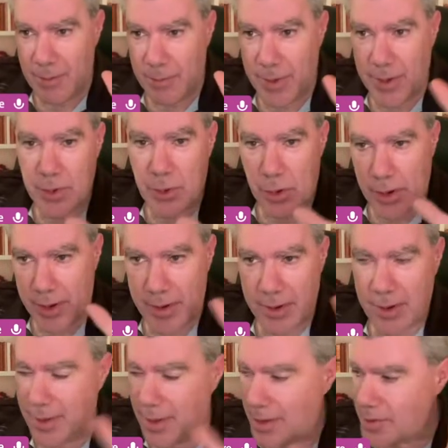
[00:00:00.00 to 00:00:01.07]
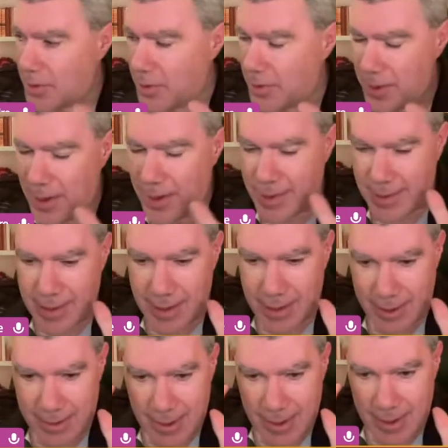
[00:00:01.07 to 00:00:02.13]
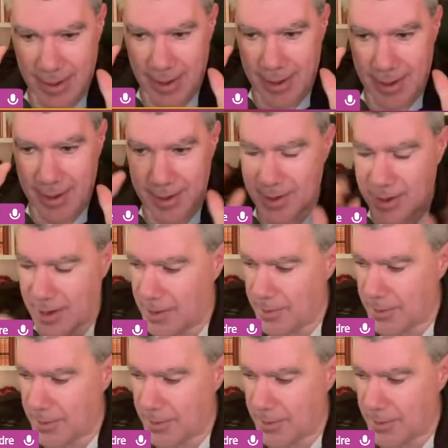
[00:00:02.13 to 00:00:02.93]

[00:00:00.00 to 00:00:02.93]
Bitcoin and all that sort of thing. So it's going to